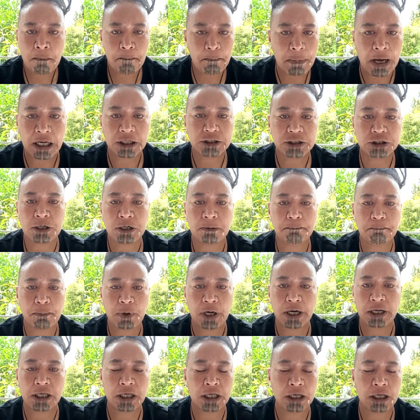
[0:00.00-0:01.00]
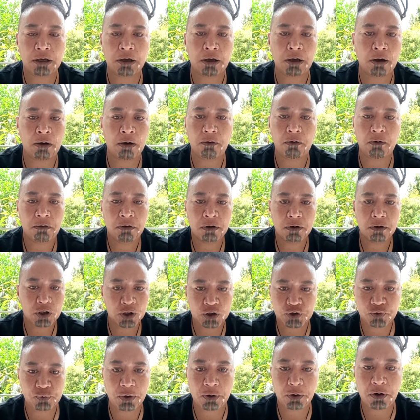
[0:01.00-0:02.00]
march up Mikey Hill
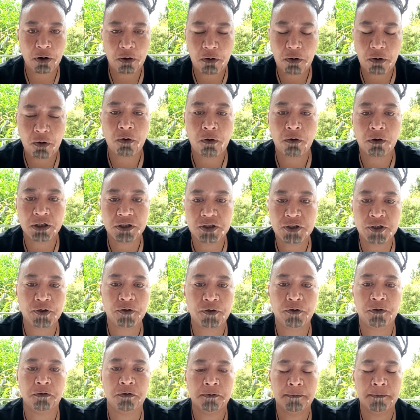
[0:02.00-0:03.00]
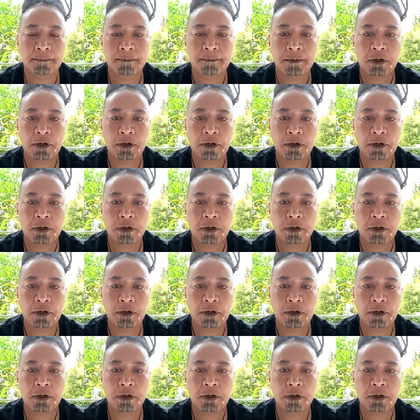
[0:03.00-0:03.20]
because we were ordered to,